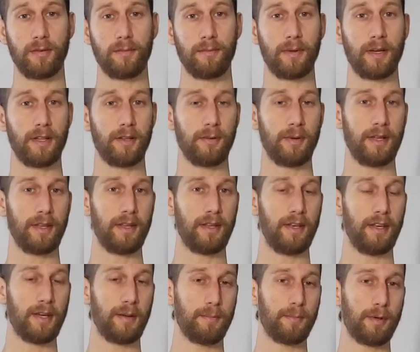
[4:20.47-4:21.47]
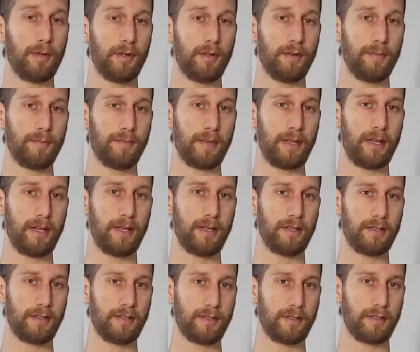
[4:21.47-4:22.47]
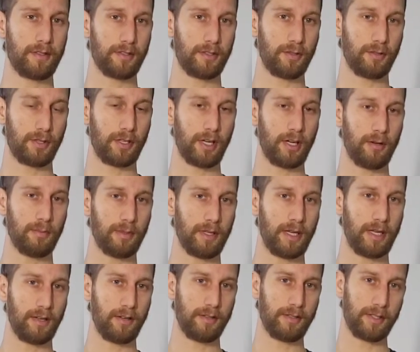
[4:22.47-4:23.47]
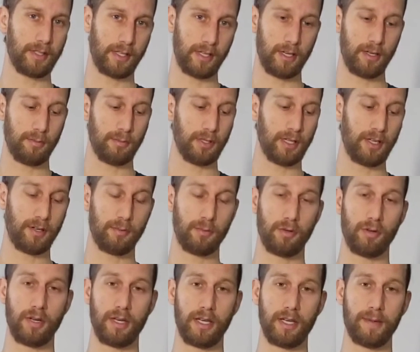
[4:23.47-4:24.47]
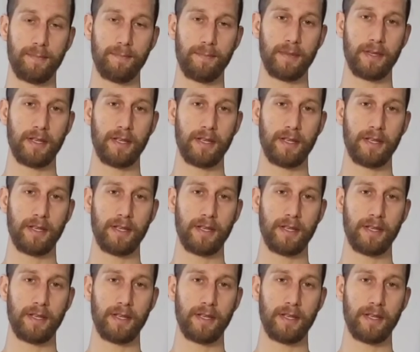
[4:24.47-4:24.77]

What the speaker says: By the way, the number is, so gallbladder is the Gallbladder Meridian.